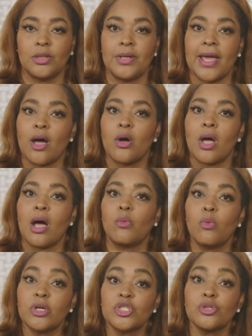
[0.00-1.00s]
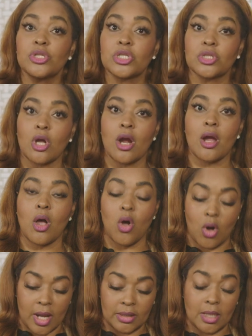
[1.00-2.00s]
Now, I want you to start
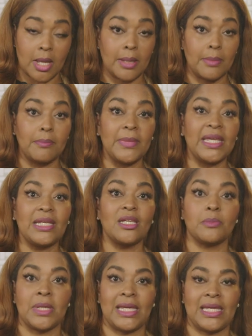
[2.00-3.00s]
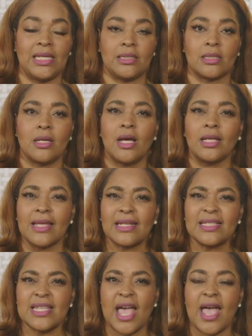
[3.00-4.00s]
on medium heat. A lot
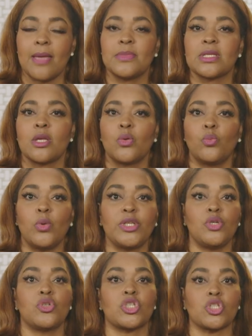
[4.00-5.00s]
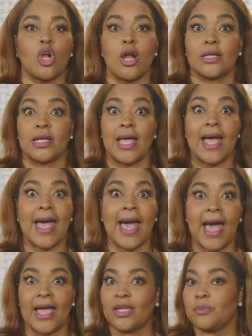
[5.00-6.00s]
of times when you start
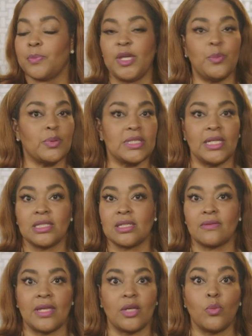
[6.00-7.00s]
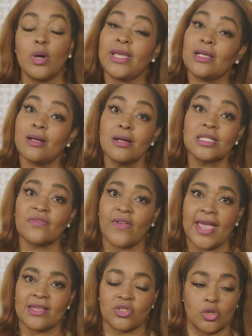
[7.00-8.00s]
high, people tend to think, well, it cooks
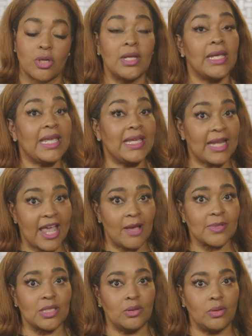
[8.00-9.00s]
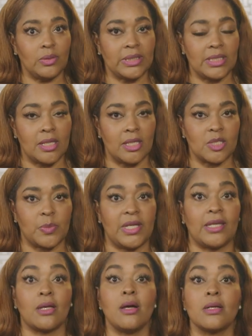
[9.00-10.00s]
faster. It absolutely does, but
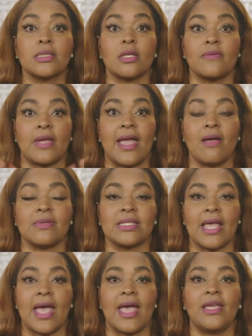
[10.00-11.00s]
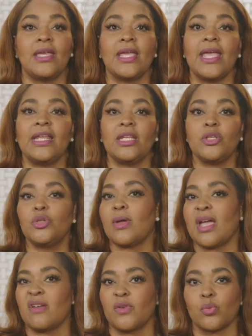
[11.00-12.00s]
it cooks on the outside and you
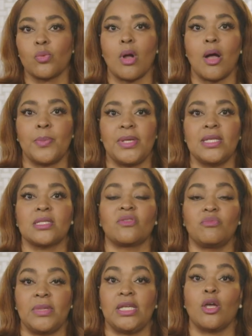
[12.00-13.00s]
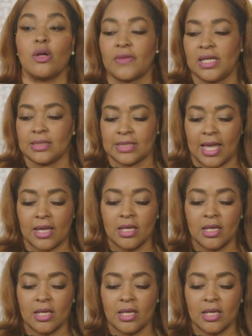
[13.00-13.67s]
have a raw piece of meat on the inside.